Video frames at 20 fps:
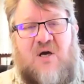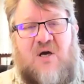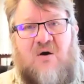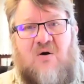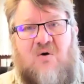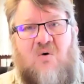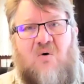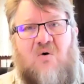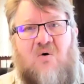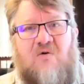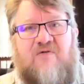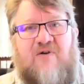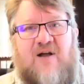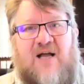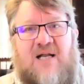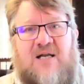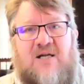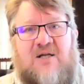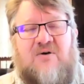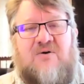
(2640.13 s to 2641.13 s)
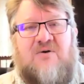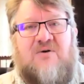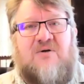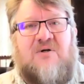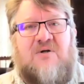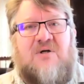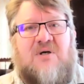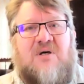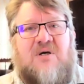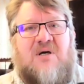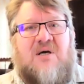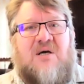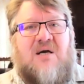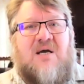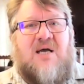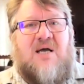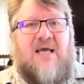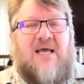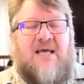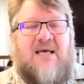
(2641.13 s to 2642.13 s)
a core value
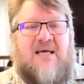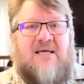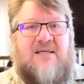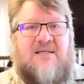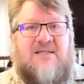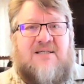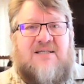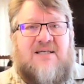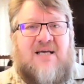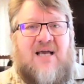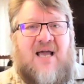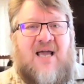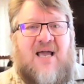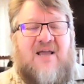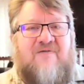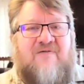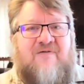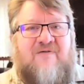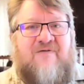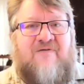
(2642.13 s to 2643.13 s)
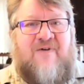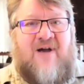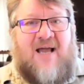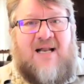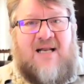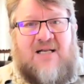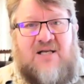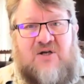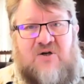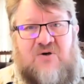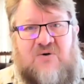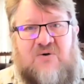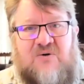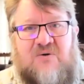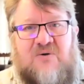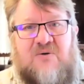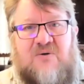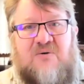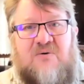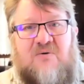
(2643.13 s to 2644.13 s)
is a
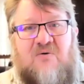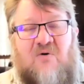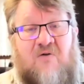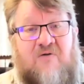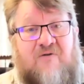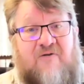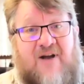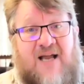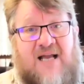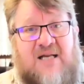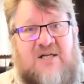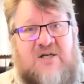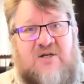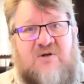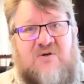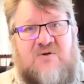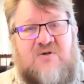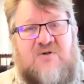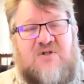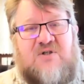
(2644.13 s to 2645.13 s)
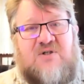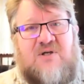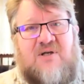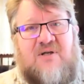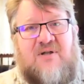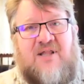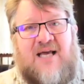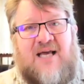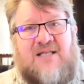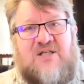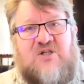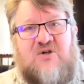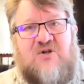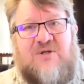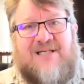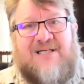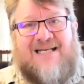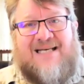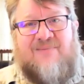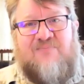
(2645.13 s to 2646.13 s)
value or values that you
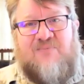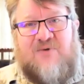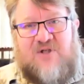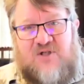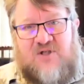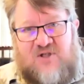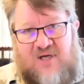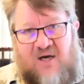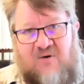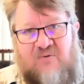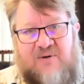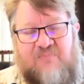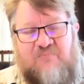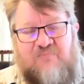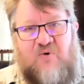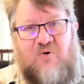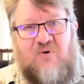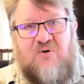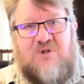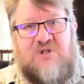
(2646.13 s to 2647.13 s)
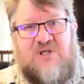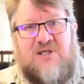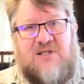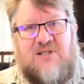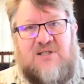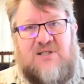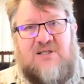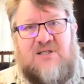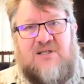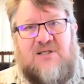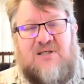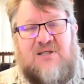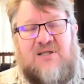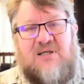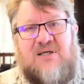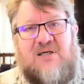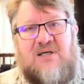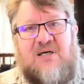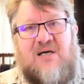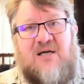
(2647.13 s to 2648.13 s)
deem so important
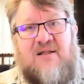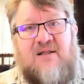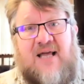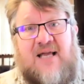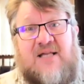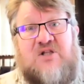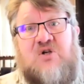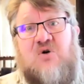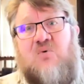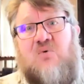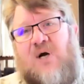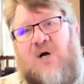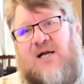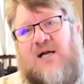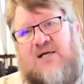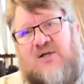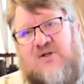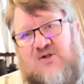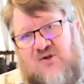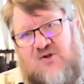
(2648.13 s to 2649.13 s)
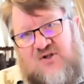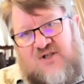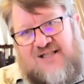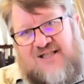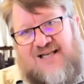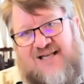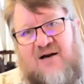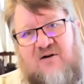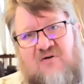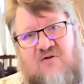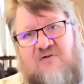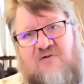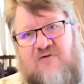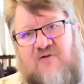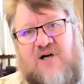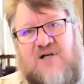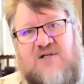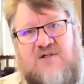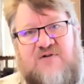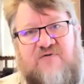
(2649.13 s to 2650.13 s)
that you're willing to
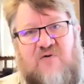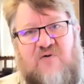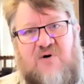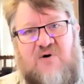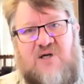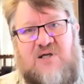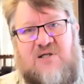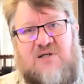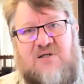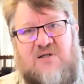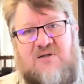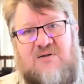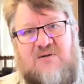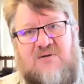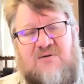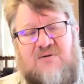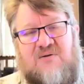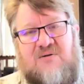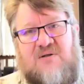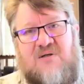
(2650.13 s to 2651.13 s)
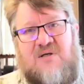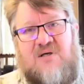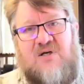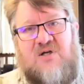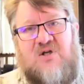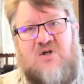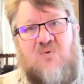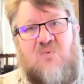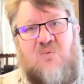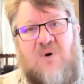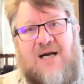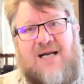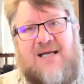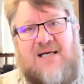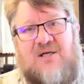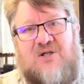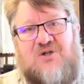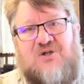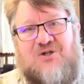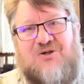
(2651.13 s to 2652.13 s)
sacrifice for it. You're
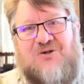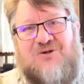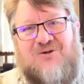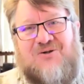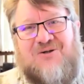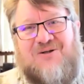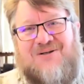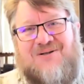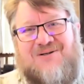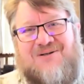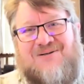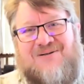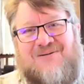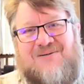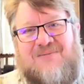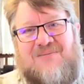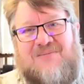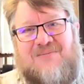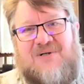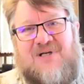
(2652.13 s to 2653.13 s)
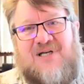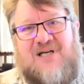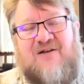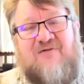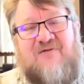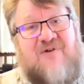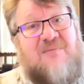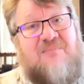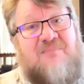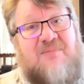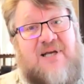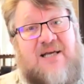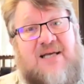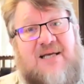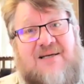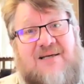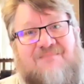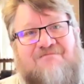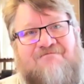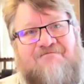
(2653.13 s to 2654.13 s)
willing to even
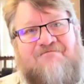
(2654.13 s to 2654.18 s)
be